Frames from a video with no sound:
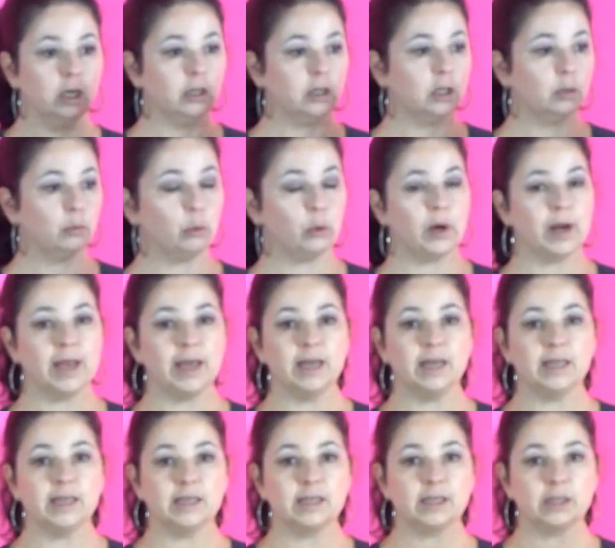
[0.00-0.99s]
the
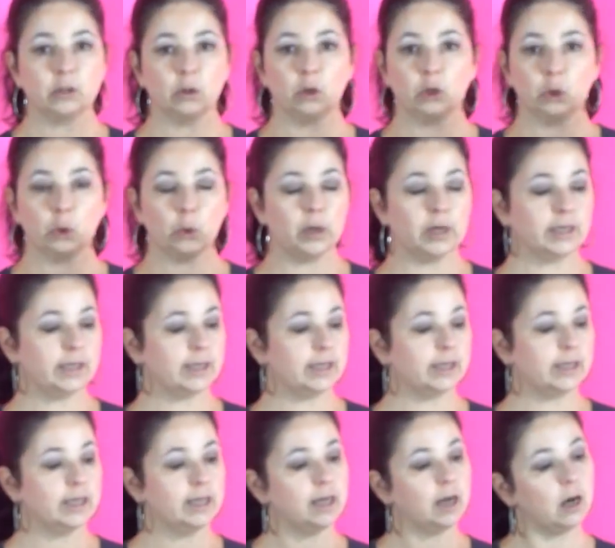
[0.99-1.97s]
brands are going to
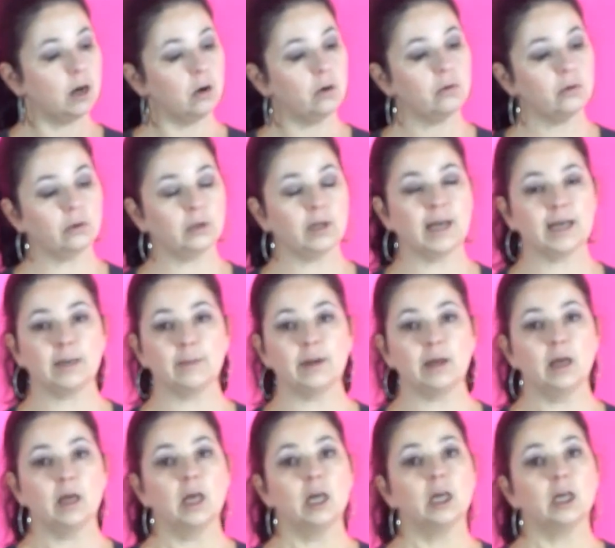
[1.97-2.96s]
see, they're liking
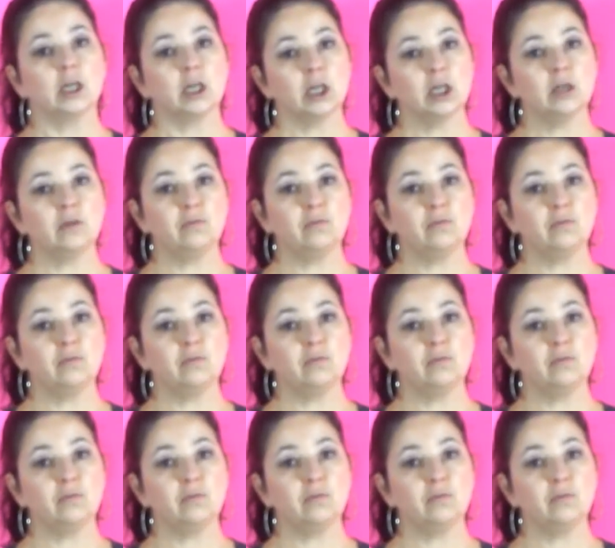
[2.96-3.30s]
it.